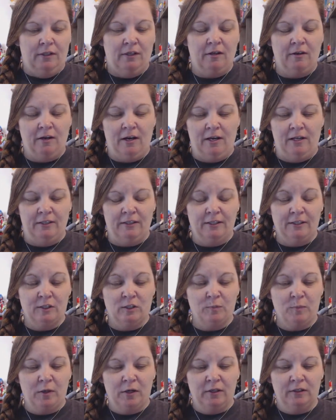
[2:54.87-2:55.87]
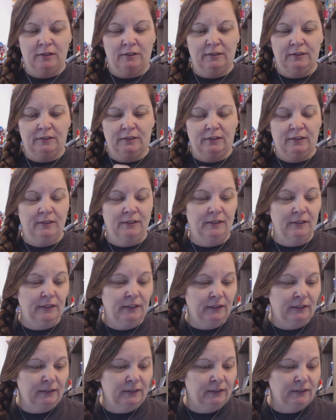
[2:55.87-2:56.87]
Alright, next box
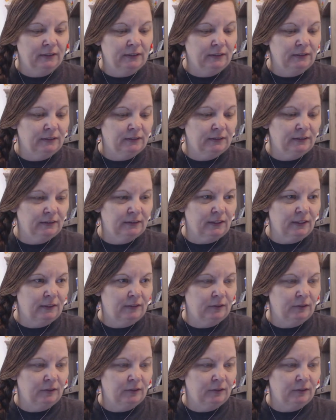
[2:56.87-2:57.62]
is...